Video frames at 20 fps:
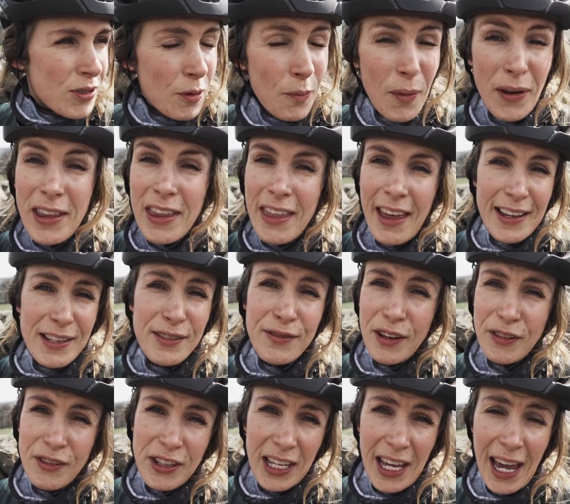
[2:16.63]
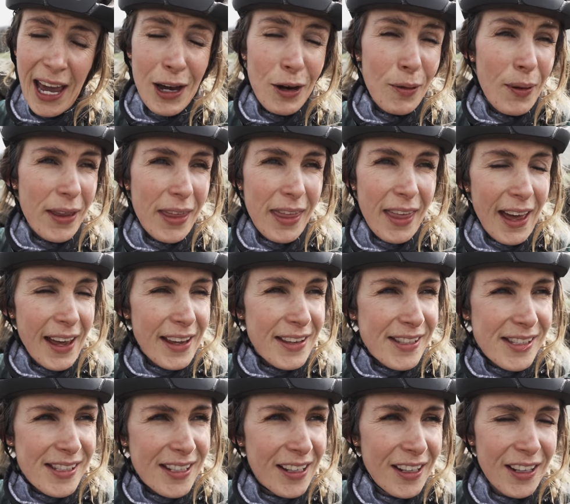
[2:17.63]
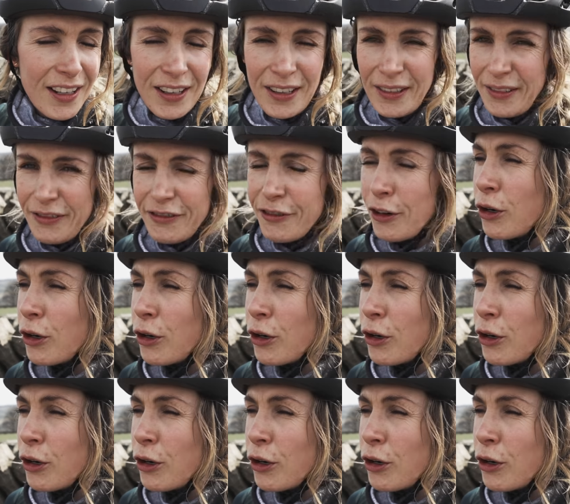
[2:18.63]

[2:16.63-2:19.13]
And whether that's 50k or whether that's